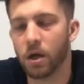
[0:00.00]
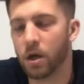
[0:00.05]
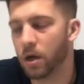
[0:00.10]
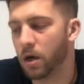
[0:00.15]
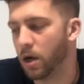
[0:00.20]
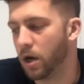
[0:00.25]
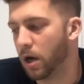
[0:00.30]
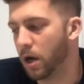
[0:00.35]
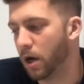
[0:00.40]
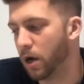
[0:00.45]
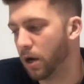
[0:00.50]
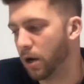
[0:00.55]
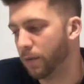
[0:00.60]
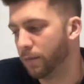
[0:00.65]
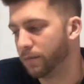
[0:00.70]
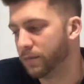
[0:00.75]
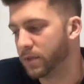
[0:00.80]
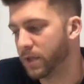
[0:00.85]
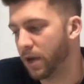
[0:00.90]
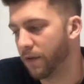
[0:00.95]

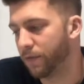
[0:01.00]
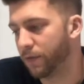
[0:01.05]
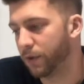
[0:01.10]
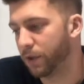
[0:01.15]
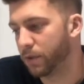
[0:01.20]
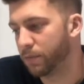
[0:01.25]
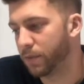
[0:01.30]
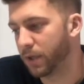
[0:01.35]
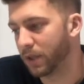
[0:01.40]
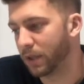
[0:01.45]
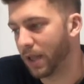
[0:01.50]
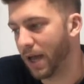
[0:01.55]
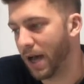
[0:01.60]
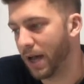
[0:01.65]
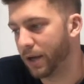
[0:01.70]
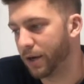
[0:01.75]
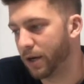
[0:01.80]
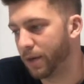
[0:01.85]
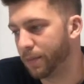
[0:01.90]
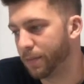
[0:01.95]
definitely pick that
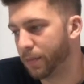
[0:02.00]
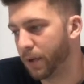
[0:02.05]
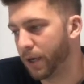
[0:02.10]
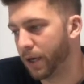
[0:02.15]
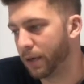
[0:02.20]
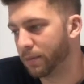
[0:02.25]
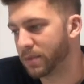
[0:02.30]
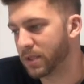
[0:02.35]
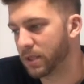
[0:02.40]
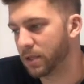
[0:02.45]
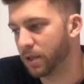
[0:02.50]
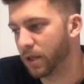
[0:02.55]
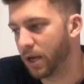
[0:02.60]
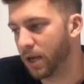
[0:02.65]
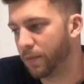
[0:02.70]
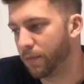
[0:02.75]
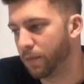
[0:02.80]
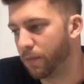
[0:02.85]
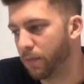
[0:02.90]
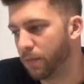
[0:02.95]
up. But I'm seeing a lot
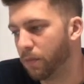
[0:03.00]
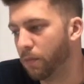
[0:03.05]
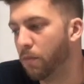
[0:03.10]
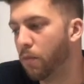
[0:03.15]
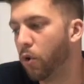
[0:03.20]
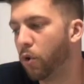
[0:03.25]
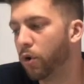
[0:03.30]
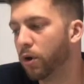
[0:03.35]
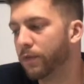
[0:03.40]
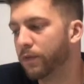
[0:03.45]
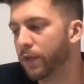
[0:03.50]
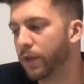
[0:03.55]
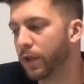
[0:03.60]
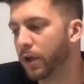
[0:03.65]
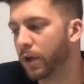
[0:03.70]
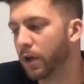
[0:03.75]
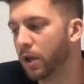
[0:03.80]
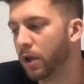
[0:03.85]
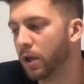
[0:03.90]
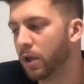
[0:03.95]
of more of
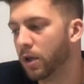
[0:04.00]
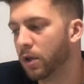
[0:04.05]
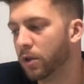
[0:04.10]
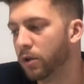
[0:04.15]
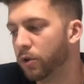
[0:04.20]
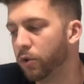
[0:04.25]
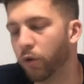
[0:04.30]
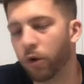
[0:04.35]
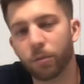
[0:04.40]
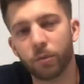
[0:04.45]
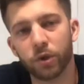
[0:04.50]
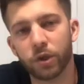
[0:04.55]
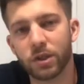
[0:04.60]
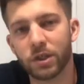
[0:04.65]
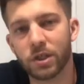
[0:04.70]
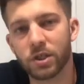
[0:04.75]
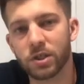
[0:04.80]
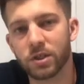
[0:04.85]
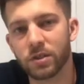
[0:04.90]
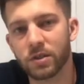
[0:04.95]
the normal
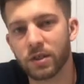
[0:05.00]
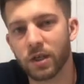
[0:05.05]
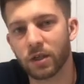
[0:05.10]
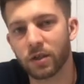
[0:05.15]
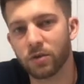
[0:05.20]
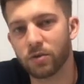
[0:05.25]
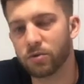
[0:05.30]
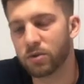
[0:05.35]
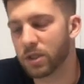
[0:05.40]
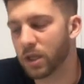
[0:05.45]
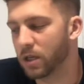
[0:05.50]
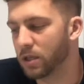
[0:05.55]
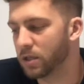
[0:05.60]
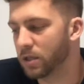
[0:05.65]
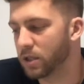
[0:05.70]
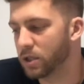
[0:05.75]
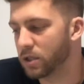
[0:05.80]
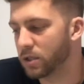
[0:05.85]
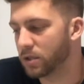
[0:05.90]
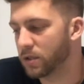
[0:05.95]
editions, not the newsstand
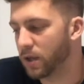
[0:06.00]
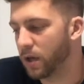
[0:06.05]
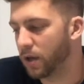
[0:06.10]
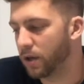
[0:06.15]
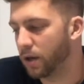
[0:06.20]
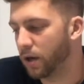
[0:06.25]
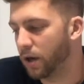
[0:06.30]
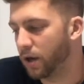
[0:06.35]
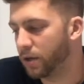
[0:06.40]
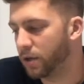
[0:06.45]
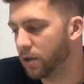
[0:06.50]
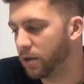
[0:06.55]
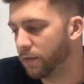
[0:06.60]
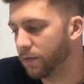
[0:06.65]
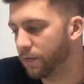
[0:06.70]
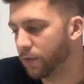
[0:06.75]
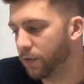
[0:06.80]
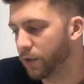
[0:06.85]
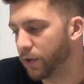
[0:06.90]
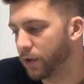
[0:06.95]
editions on here
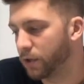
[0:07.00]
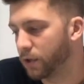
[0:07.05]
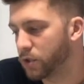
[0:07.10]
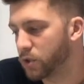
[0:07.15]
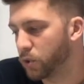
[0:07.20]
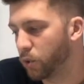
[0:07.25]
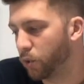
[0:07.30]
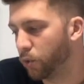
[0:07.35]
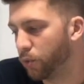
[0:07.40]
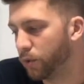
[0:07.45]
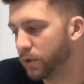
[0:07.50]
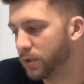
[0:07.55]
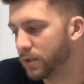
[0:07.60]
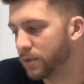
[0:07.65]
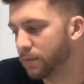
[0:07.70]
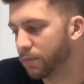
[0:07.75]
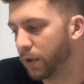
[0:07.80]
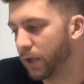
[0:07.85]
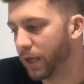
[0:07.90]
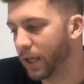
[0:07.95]
for the sold ones.
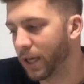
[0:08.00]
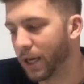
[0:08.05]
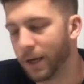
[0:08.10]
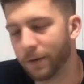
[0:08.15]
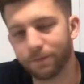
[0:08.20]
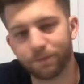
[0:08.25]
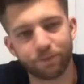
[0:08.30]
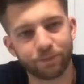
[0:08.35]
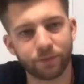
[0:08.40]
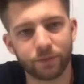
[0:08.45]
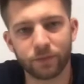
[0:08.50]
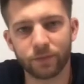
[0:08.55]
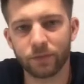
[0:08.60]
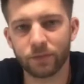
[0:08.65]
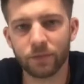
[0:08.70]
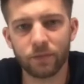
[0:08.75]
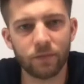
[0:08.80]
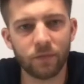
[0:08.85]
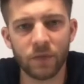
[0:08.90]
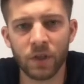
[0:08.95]
But again,
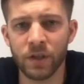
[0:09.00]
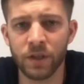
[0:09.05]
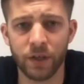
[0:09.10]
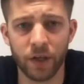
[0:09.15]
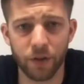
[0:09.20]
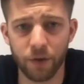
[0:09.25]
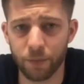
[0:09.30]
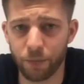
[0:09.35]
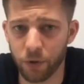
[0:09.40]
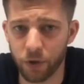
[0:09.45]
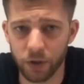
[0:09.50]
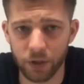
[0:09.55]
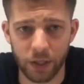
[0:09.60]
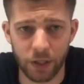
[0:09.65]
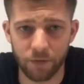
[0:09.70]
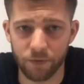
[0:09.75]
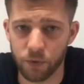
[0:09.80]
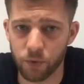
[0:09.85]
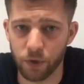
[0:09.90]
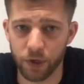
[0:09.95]
another book that
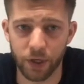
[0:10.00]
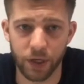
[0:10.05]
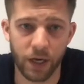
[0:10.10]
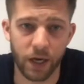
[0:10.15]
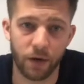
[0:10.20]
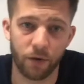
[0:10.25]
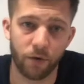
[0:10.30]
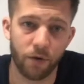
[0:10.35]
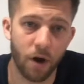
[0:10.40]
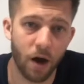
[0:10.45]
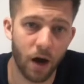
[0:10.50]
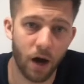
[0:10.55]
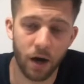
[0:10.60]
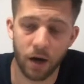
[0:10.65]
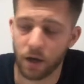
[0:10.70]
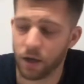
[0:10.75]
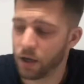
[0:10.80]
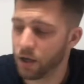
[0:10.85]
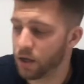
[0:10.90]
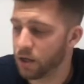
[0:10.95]
if you wanted to get raw,
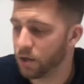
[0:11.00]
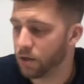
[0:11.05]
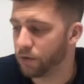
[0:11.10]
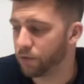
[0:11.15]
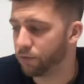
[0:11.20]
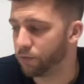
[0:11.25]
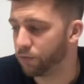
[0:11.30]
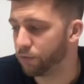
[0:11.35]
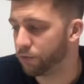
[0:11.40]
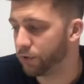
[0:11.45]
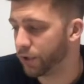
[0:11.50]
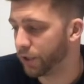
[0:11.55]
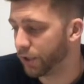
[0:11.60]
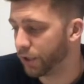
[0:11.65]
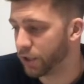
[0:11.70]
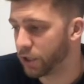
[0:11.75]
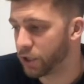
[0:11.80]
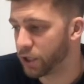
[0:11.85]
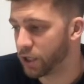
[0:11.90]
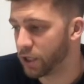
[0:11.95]

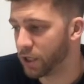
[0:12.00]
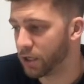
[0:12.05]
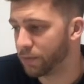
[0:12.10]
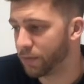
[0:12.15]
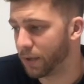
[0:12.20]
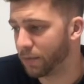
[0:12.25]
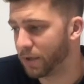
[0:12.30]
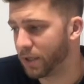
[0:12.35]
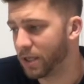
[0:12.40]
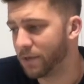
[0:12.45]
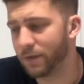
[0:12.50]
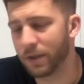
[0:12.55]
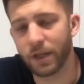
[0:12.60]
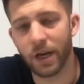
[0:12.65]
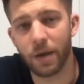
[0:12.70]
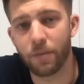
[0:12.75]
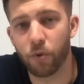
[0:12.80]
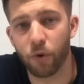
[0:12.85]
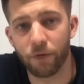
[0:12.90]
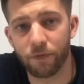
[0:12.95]
really cheap. I mean, even the
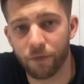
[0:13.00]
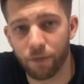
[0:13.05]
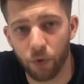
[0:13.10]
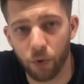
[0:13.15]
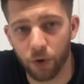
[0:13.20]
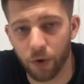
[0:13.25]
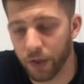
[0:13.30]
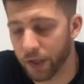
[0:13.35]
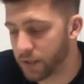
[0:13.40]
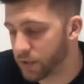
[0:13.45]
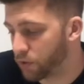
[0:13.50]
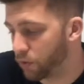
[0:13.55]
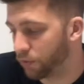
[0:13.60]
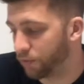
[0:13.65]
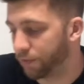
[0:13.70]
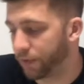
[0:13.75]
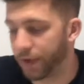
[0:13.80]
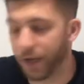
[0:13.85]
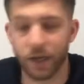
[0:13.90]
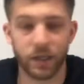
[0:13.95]
9.4 that sold
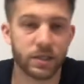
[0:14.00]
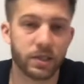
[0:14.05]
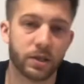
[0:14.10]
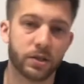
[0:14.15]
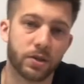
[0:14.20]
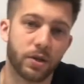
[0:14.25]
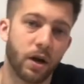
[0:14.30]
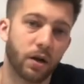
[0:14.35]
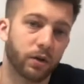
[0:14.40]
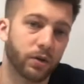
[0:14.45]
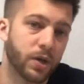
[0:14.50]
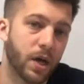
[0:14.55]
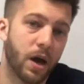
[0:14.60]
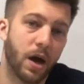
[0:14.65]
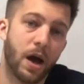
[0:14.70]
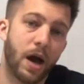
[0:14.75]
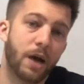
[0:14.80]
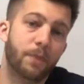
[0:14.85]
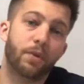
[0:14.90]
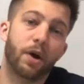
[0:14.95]
for $96,
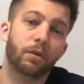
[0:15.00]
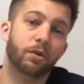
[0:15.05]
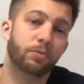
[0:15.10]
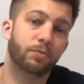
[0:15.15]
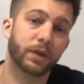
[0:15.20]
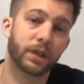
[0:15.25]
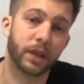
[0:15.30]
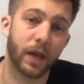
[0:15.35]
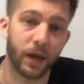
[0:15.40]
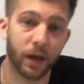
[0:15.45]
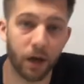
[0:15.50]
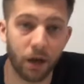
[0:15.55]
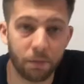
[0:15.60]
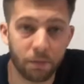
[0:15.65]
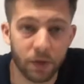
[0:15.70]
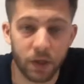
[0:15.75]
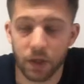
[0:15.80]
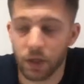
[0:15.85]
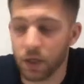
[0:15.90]
I'd probably pick that up.